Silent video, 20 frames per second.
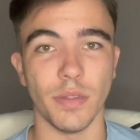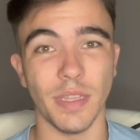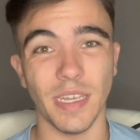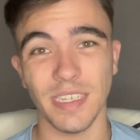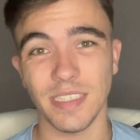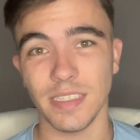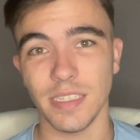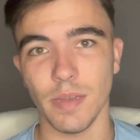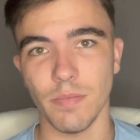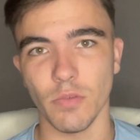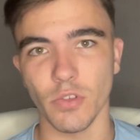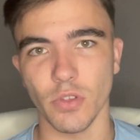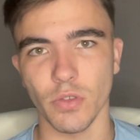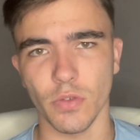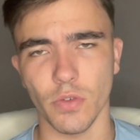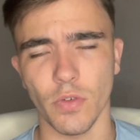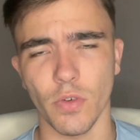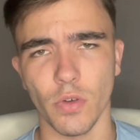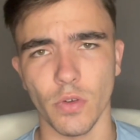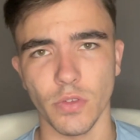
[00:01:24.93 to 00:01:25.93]
The next step was
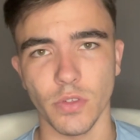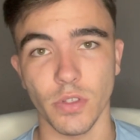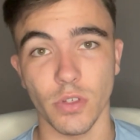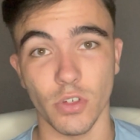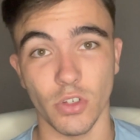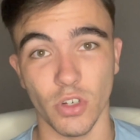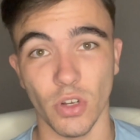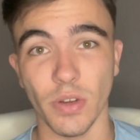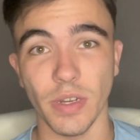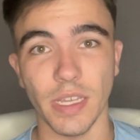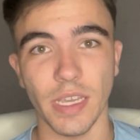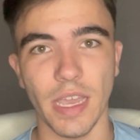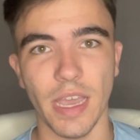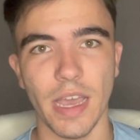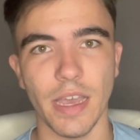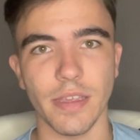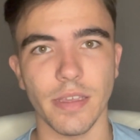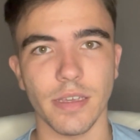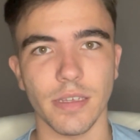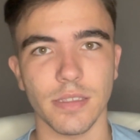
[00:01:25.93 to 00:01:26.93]
of course joining
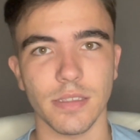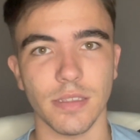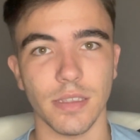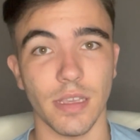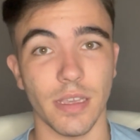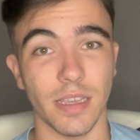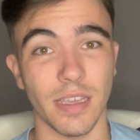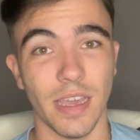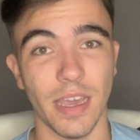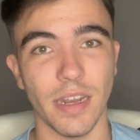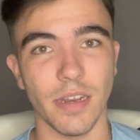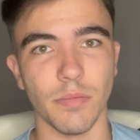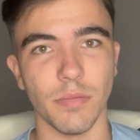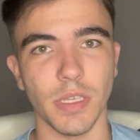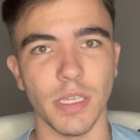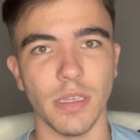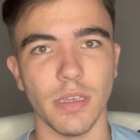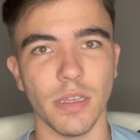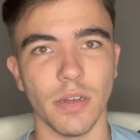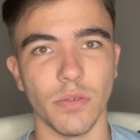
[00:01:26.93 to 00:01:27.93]
Ajax
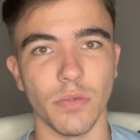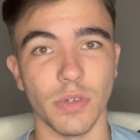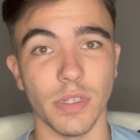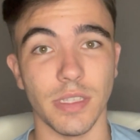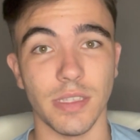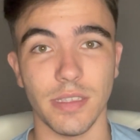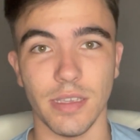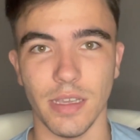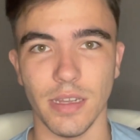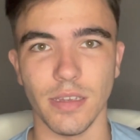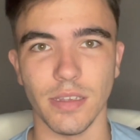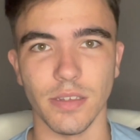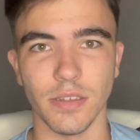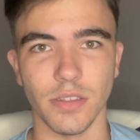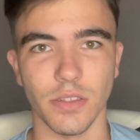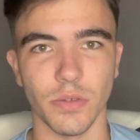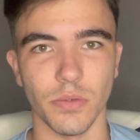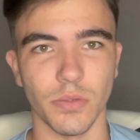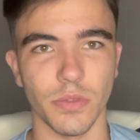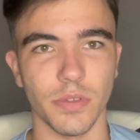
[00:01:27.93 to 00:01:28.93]
academy at only 10
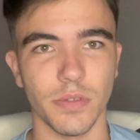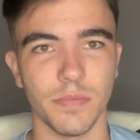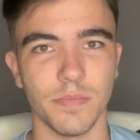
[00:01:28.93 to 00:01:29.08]
years old.